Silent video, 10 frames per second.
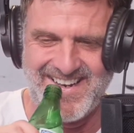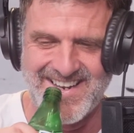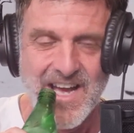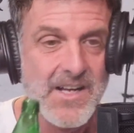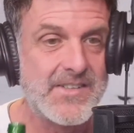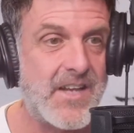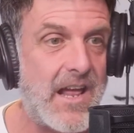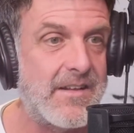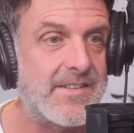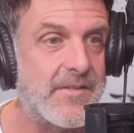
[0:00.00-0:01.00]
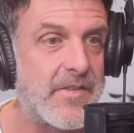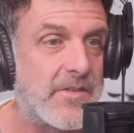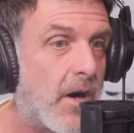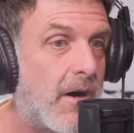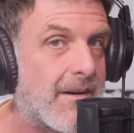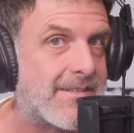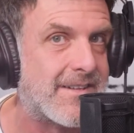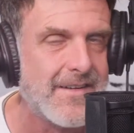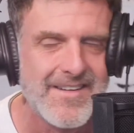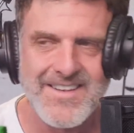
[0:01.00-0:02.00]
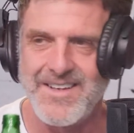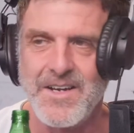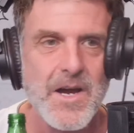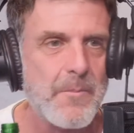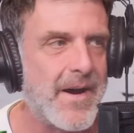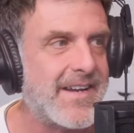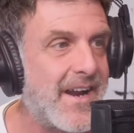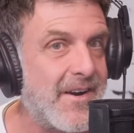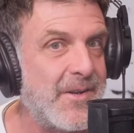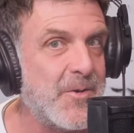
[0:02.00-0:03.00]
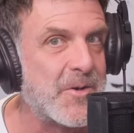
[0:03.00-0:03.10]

Silence of the Dogs. Like Gary Newcomb.